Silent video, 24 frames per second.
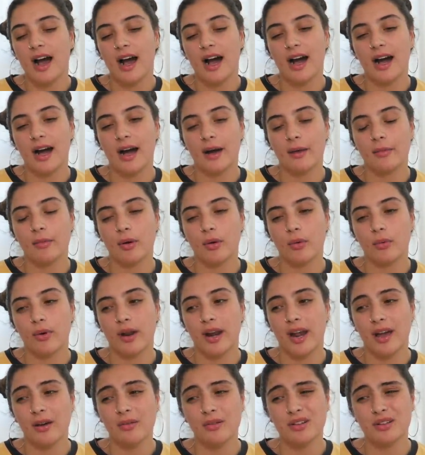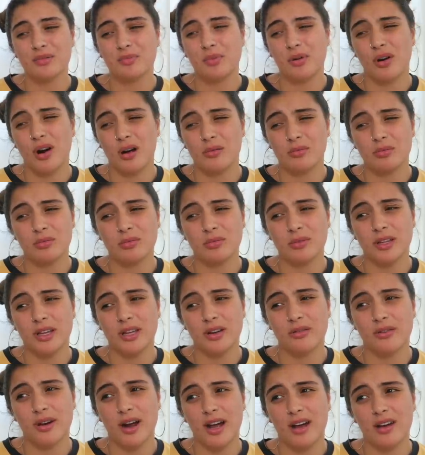When I was probably
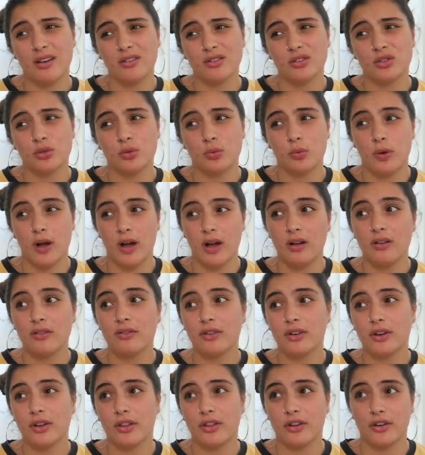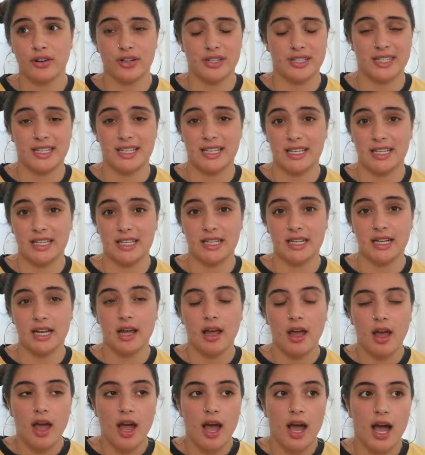around 12 or 13,
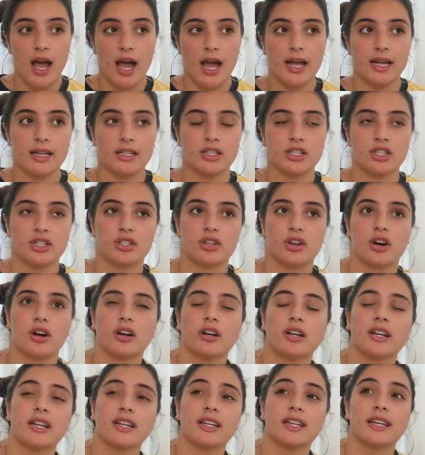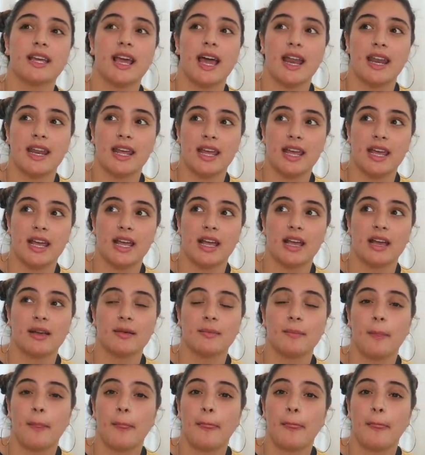I started getting